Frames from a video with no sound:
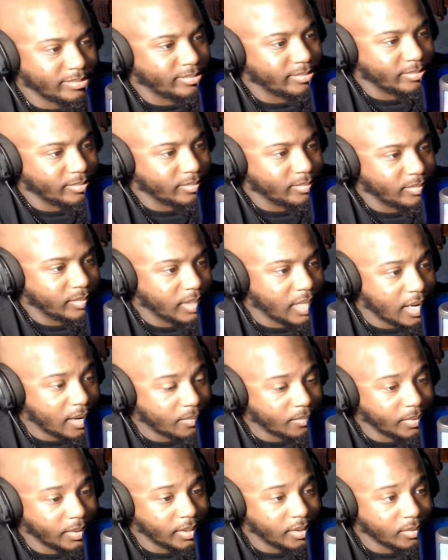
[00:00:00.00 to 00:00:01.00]
you're not
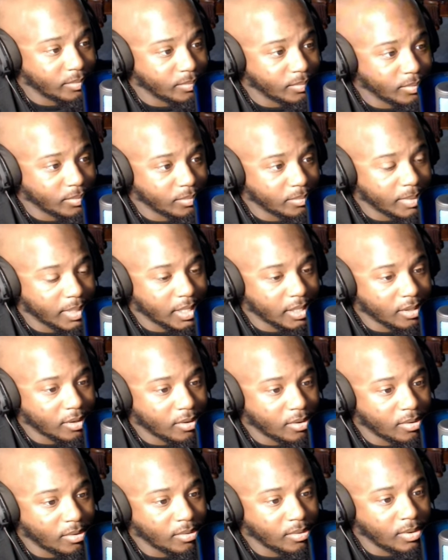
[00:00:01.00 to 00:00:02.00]
reading the room at
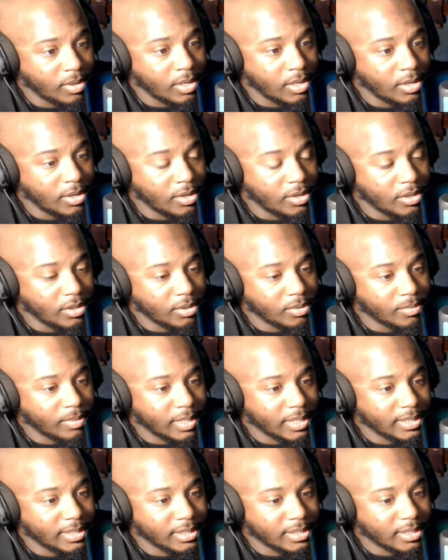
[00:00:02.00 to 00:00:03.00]
all. You're
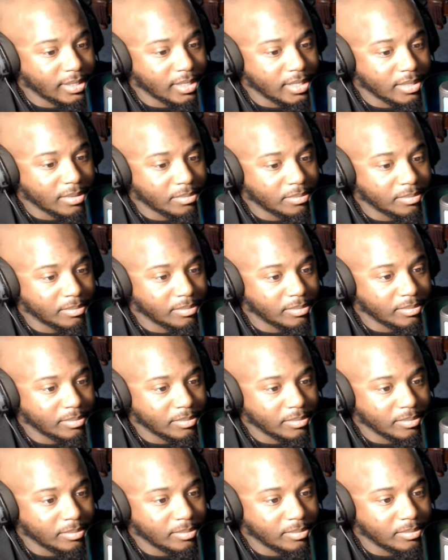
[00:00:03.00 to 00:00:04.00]
racing up,
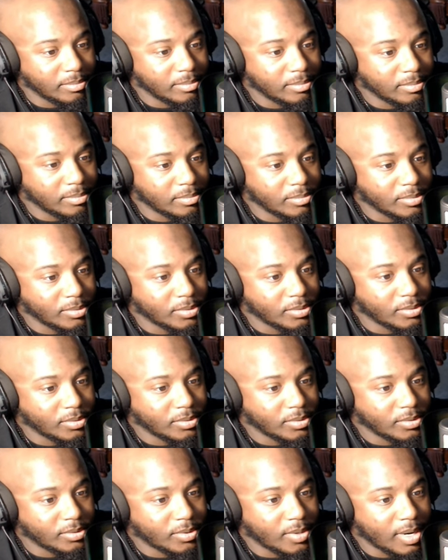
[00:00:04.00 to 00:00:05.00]

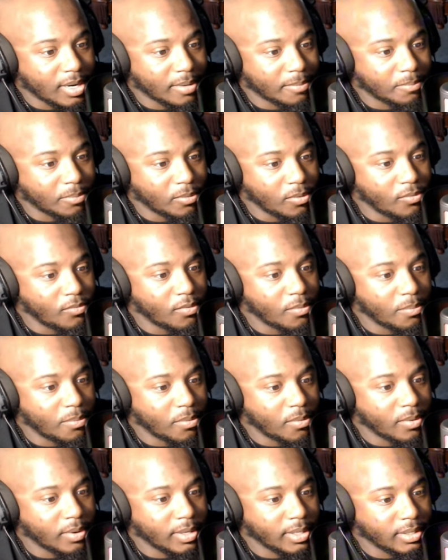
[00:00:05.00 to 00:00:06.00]
trying to prove a
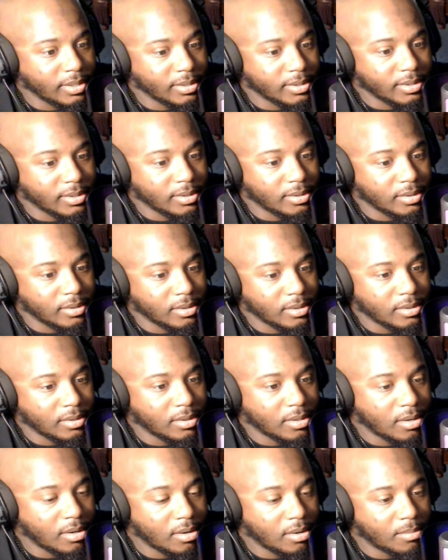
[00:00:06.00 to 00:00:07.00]
point.
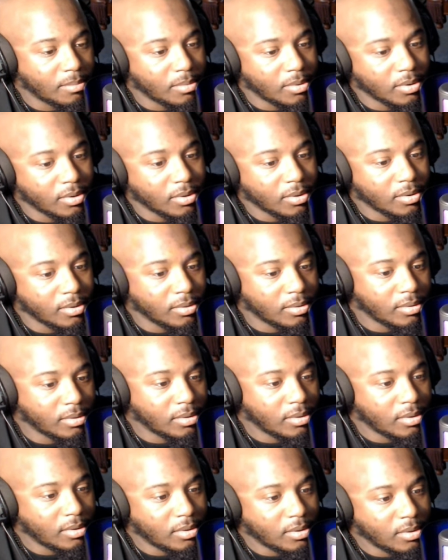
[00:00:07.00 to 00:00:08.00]
I'm gonna,
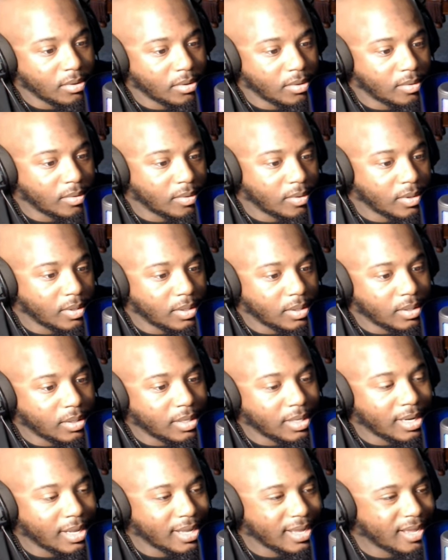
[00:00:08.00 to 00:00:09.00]

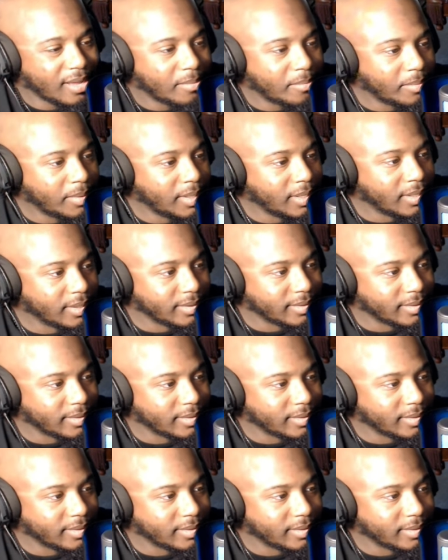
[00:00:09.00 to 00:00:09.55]
and I got me a,